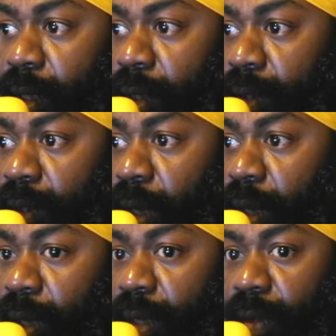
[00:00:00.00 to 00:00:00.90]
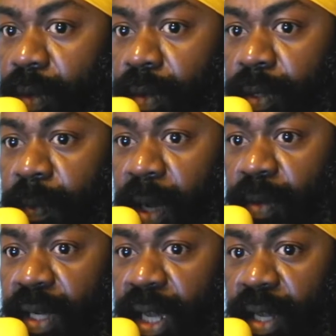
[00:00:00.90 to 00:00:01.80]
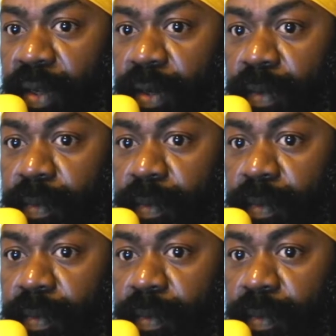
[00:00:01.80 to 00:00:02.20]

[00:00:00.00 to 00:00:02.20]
So what power were there now?